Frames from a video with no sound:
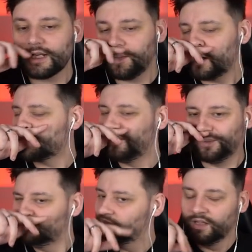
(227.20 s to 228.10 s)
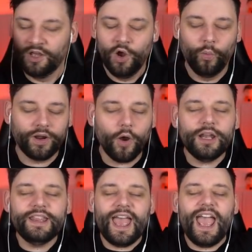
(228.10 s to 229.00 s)
possible. We're going
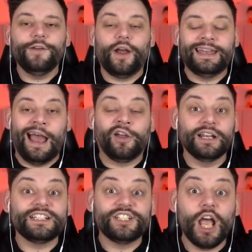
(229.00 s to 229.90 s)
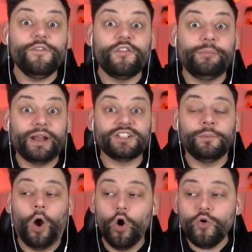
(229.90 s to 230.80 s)
in the air right now. Gotta serve everybody. So I'm
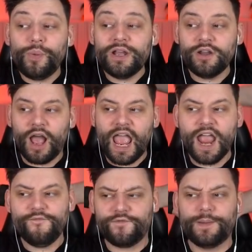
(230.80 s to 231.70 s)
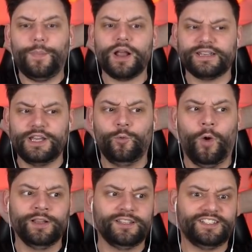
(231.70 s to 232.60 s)
hoping not everybody
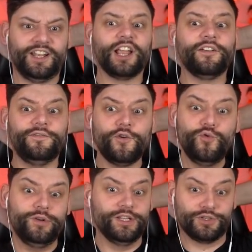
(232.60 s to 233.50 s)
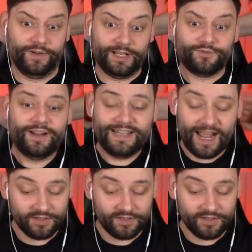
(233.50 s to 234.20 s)
wants like food and drinks right now